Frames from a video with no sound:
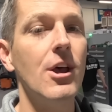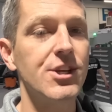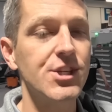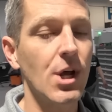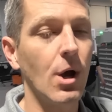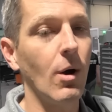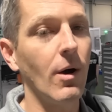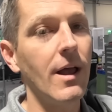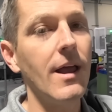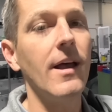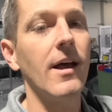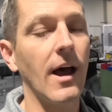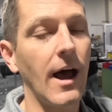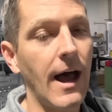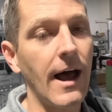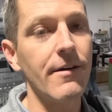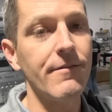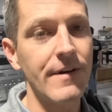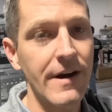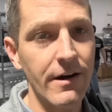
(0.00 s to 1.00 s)
so
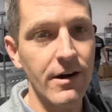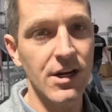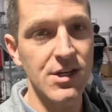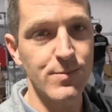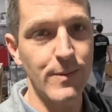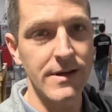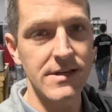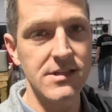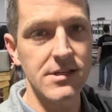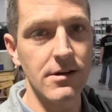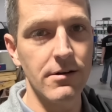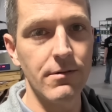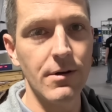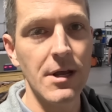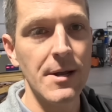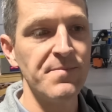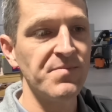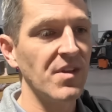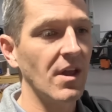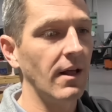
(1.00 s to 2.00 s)
uh, very expensive.
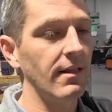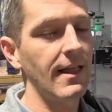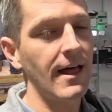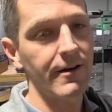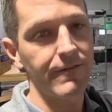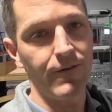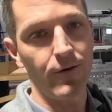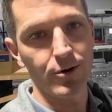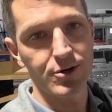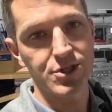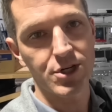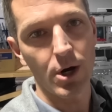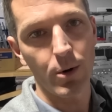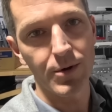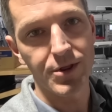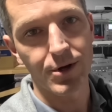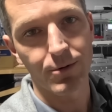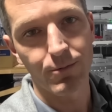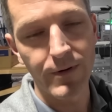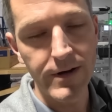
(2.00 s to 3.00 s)
A lot of folks go
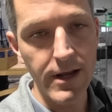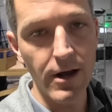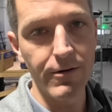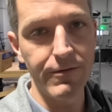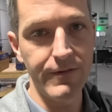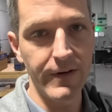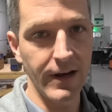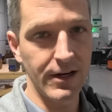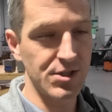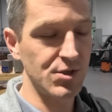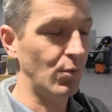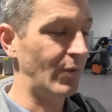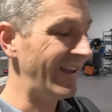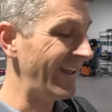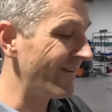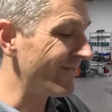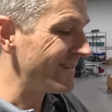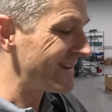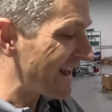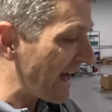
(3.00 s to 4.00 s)
with the Rego Fix. We
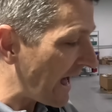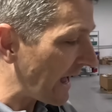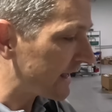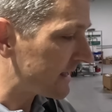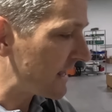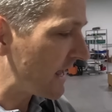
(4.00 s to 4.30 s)
have not